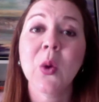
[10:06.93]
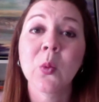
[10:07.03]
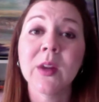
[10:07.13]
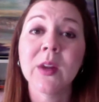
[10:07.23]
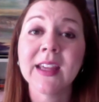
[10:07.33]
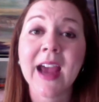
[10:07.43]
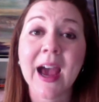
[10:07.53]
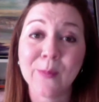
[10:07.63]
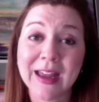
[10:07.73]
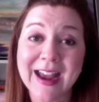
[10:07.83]
really
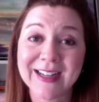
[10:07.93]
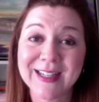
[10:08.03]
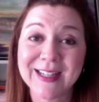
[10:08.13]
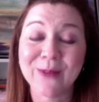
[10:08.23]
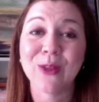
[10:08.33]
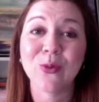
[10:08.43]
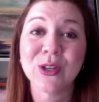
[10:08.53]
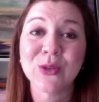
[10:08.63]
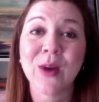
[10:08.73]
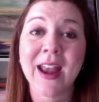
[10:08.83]
I'm connecting with,
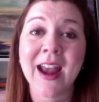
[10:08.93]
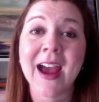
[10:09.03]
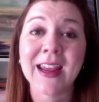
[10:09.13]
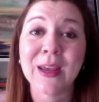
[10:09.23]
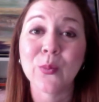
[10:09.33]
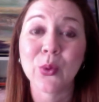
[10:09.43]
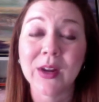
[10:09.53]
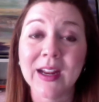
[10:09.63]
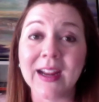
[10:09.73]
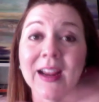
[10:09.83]
which one I can
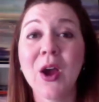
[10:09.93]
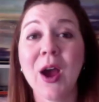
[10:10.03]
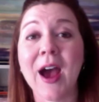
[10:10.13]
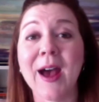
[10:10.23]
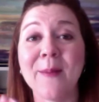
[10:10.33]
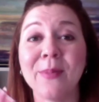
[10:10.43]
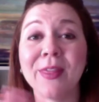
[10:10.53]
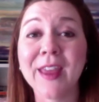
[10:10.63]
bring um,